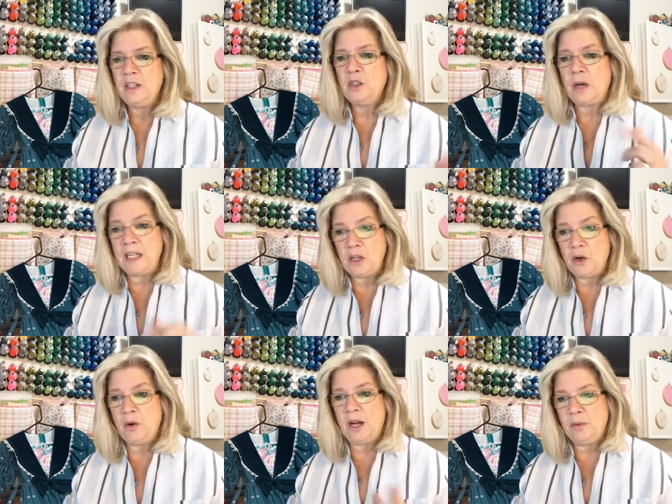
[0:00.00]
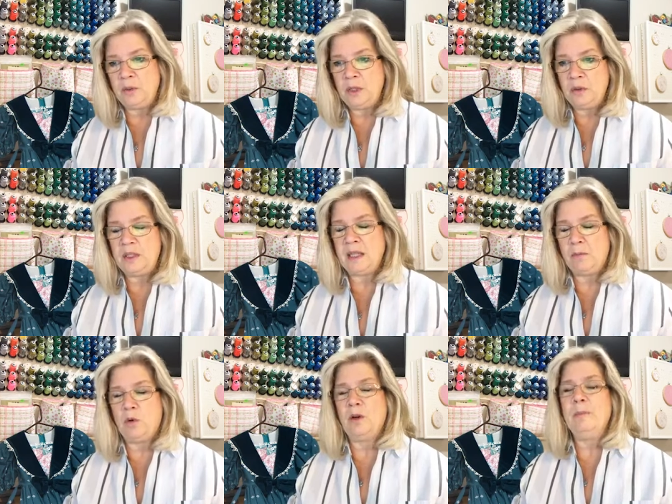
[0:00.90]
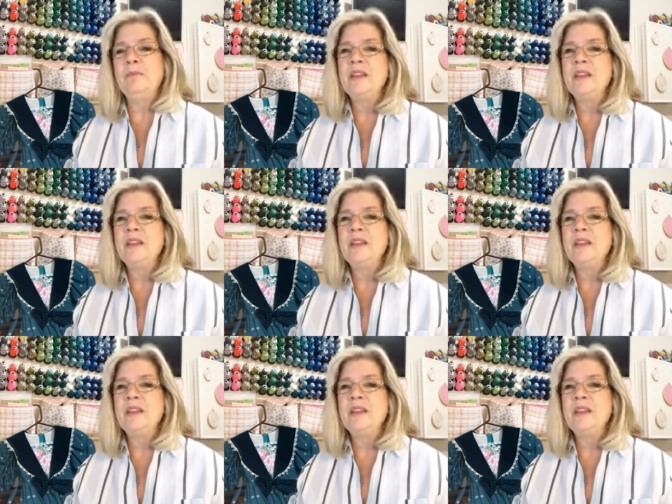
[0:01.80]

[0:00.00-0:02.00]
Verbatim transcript: so I know I will use them more.